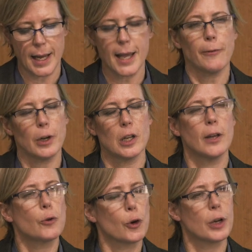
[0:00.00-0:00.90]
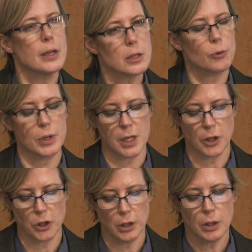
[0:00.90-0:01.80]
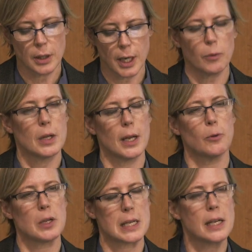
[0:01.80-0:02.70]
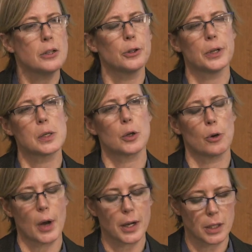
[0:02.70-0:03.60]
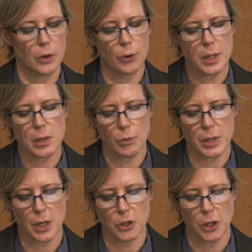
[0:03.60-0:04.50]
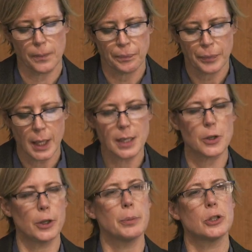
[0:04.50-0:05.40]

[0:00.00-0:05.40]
If there is a recession, if the signal is correct and there is a recession, it's going to